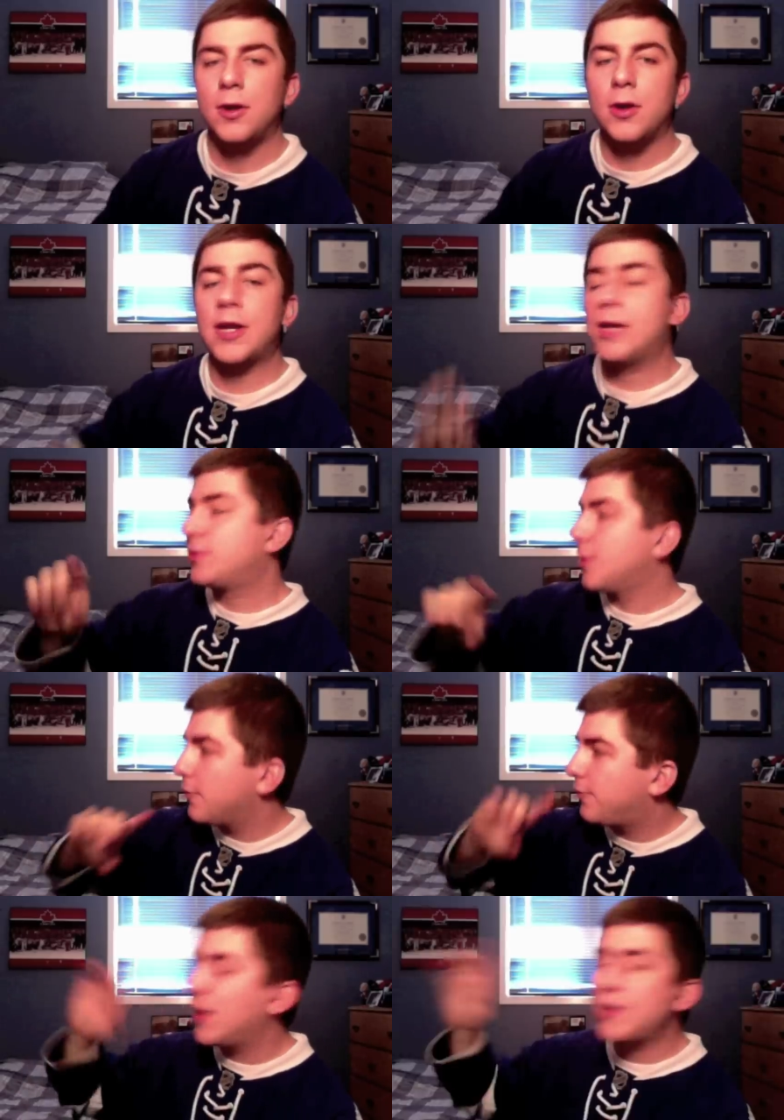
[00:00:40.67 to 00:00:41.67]
Okay,
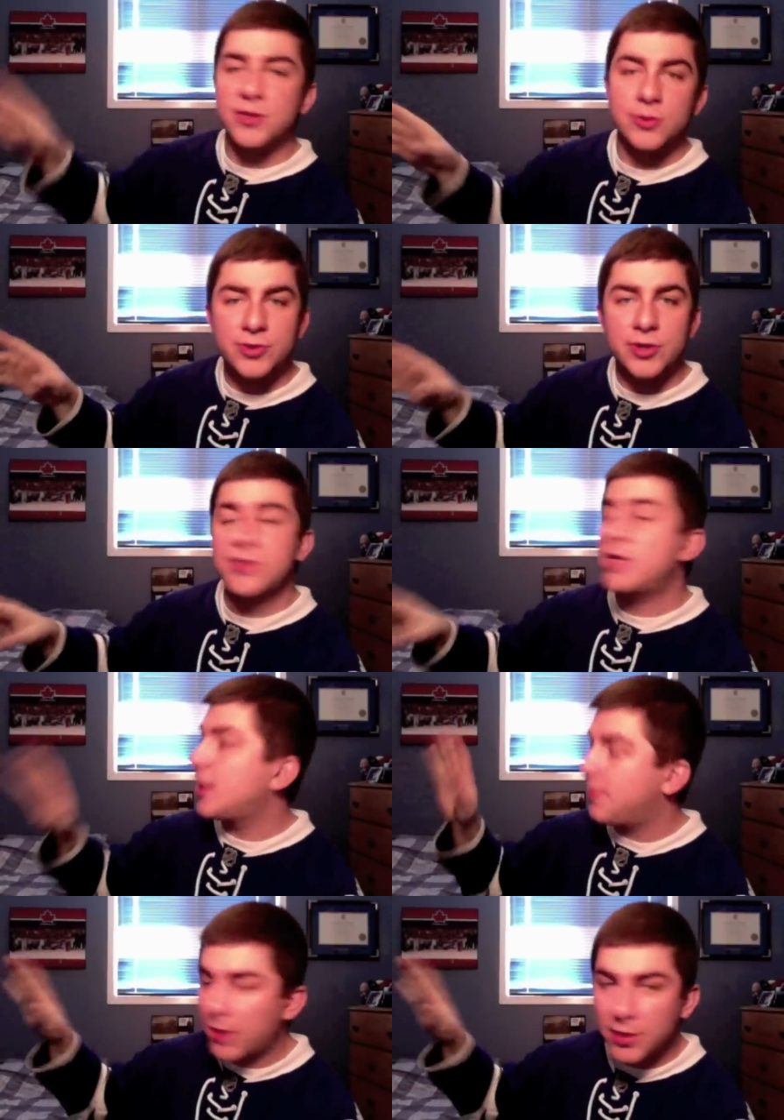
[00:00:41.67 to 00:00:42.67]
Toronto flies to New Jersey.
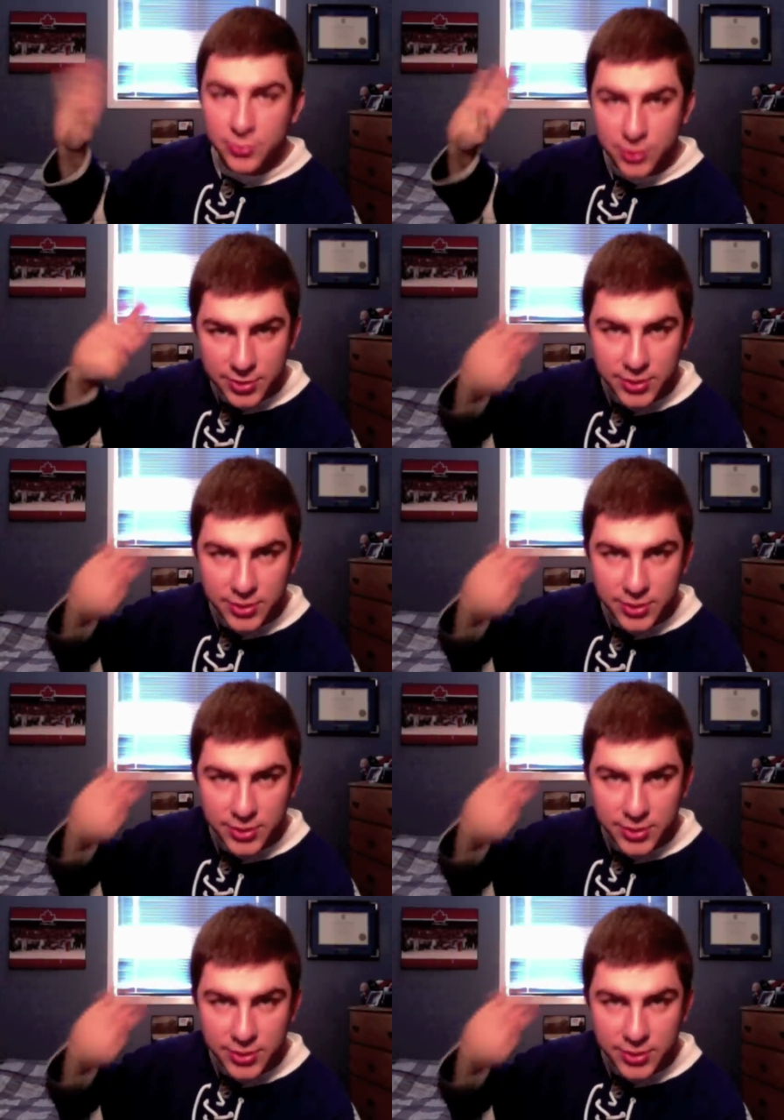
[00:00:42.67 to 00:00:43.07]
They play New Jersey